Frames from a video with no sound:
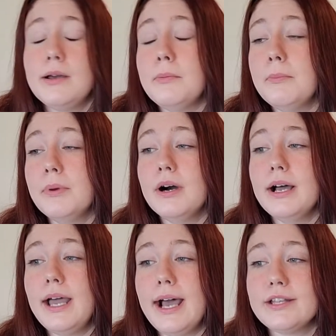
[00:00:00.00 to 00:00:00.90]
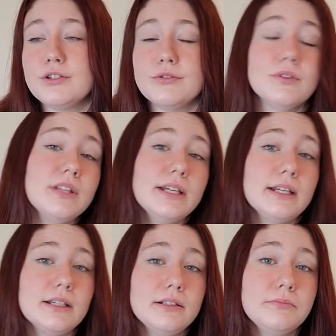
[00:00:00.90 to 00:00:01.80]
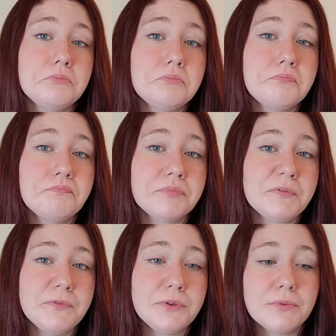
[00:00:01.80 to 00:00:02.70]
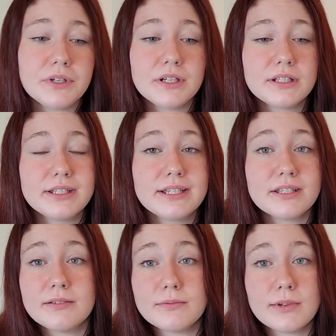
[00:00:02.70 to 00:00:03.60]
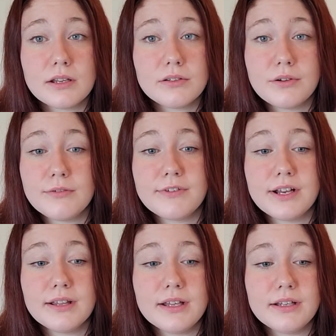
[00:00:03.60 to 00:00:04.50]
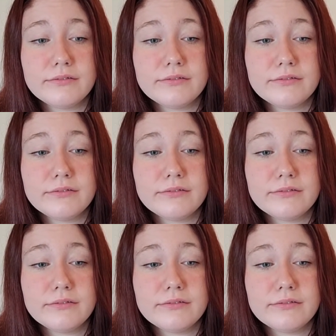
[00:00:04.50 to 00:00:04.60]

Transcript: but I do think if you want a decent novella,